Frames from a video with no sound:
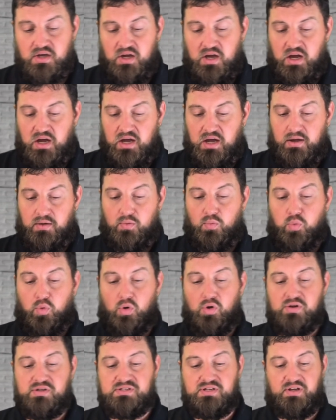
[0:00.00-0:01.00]
uh,
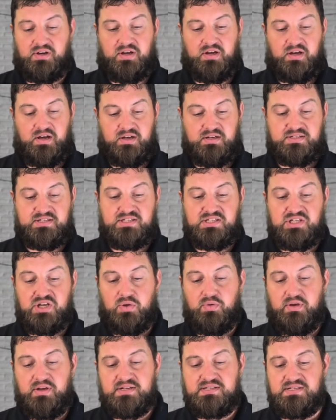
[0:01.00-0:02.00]
warns on a, a
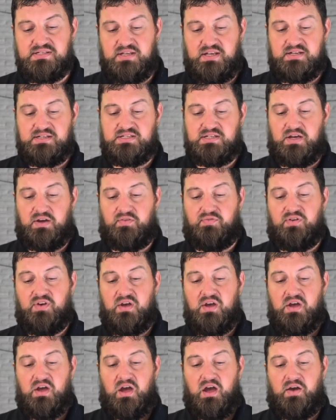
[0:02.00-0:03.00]
seriousness of,
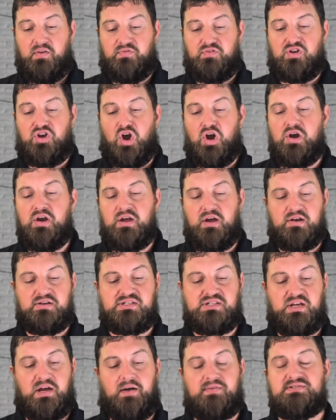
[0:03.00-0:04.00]
of guarding
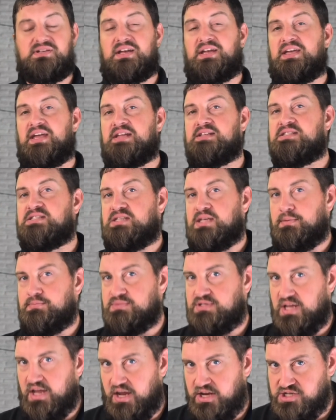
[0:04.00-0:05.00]
ourselves against
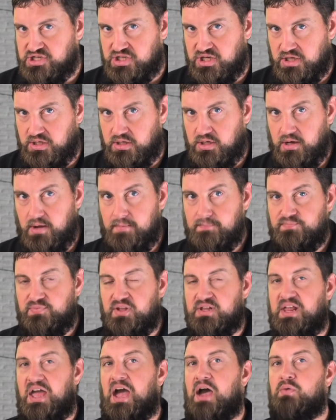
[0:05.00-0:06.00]
temptation
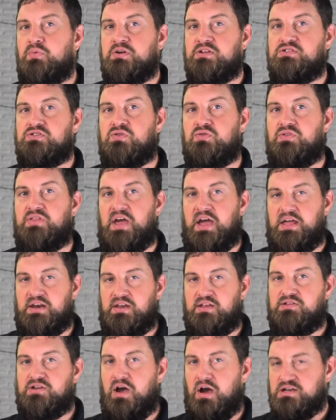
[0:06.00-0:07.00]
and how we do that. And
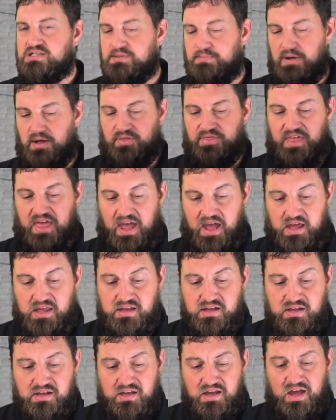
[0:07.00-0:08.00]
he talks about that.